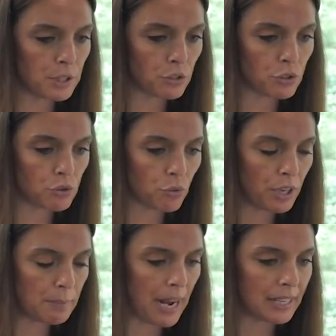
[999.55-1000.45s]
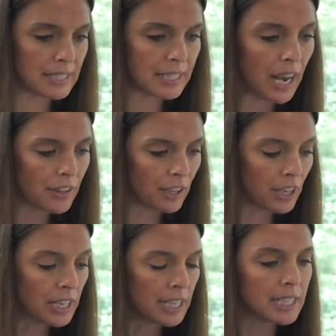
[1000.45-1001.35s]
destroyed back
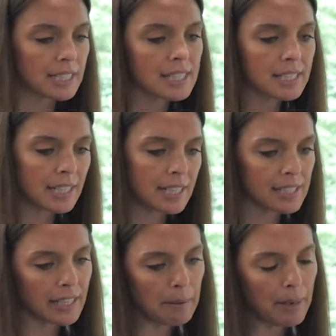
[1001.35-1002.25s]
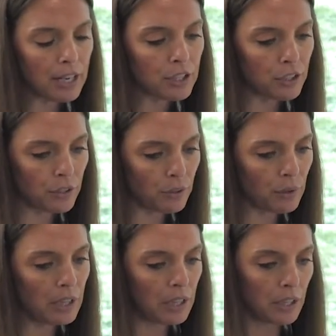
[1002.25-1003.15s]
together, the city is going to make you